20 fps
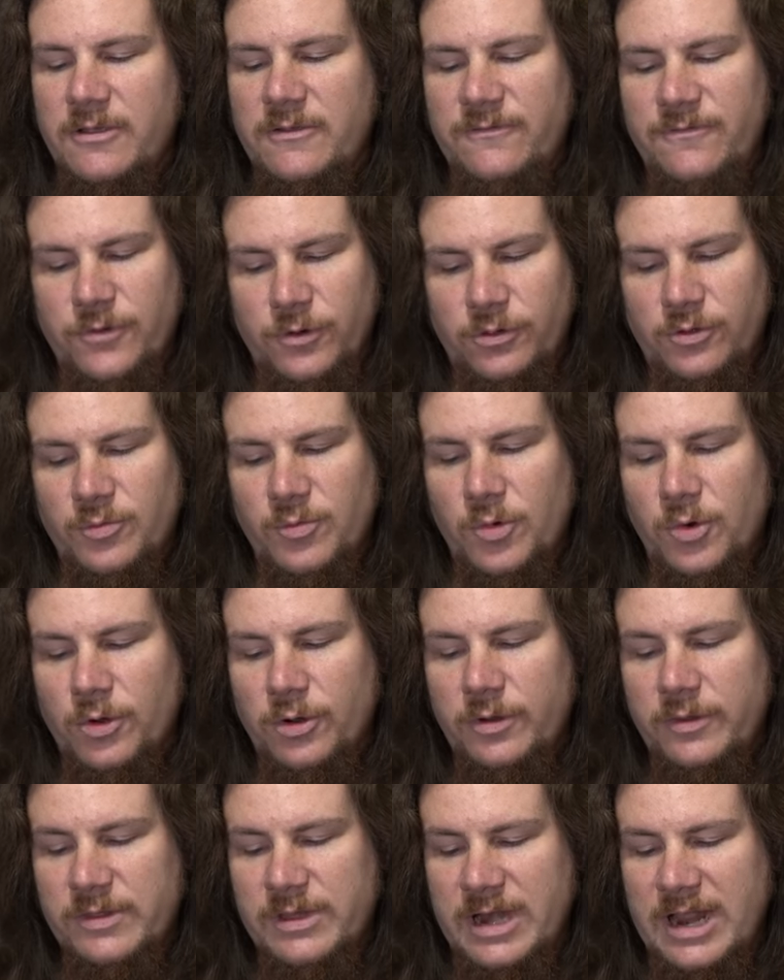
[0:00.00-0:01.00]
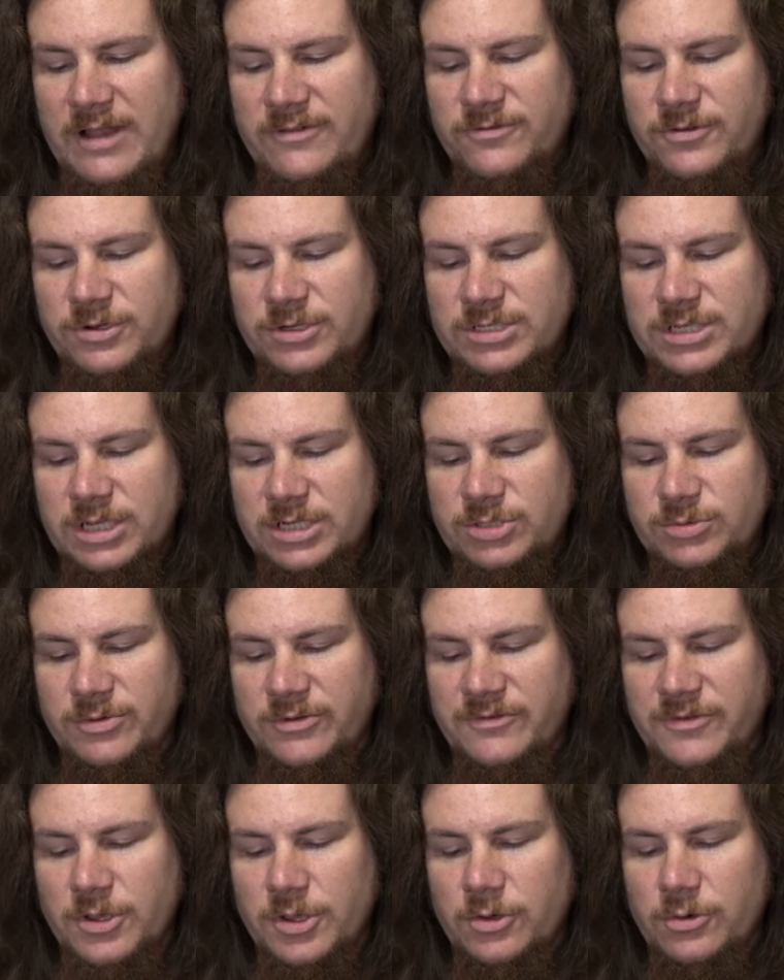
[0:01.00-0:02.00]
Furthermore, that after such
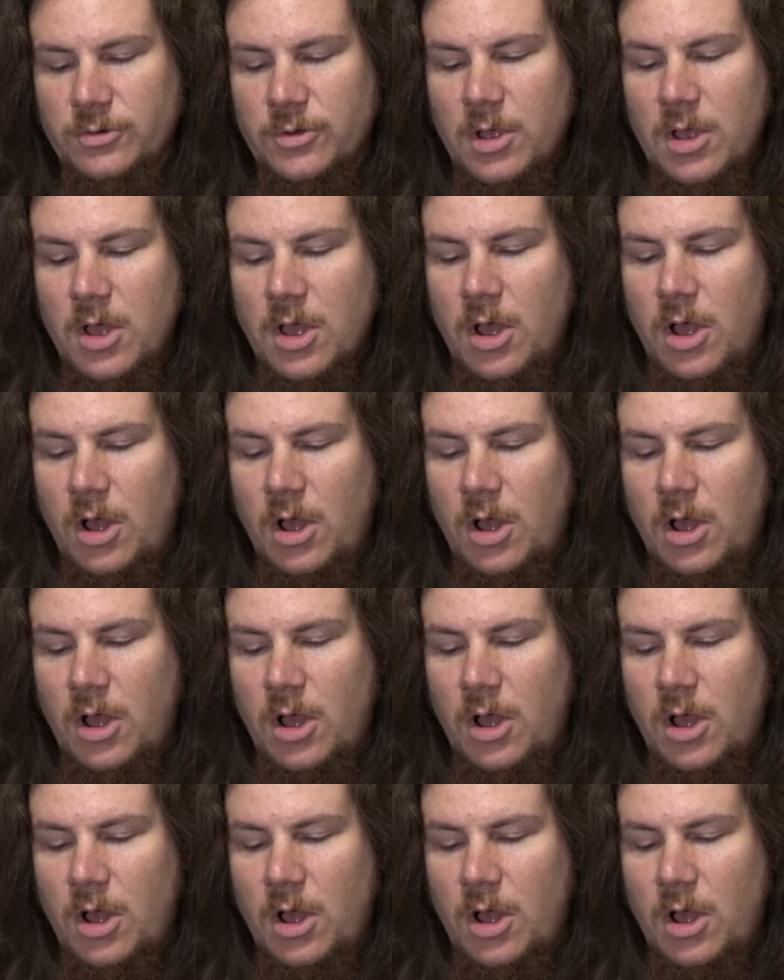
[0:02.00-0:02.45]
review,